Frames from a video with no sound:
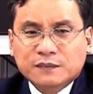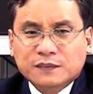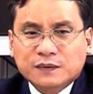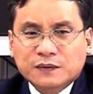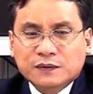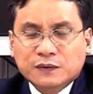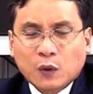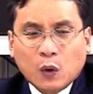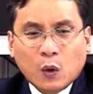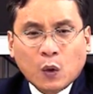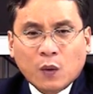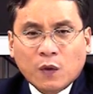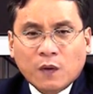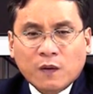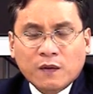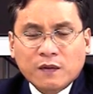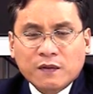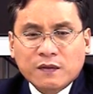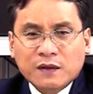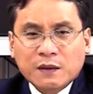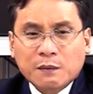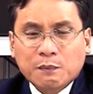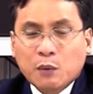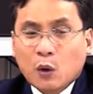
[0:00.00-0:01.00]
for
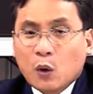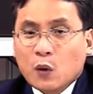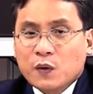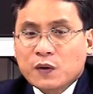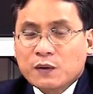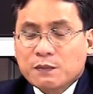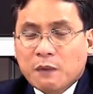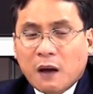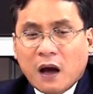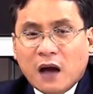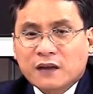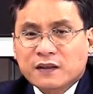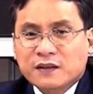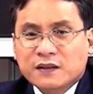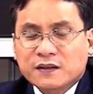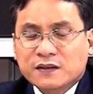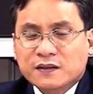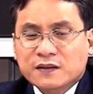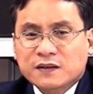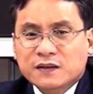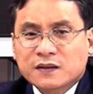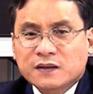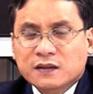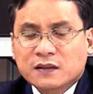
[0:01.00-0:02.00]
the both
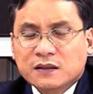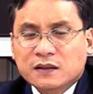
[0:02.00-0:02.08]
parties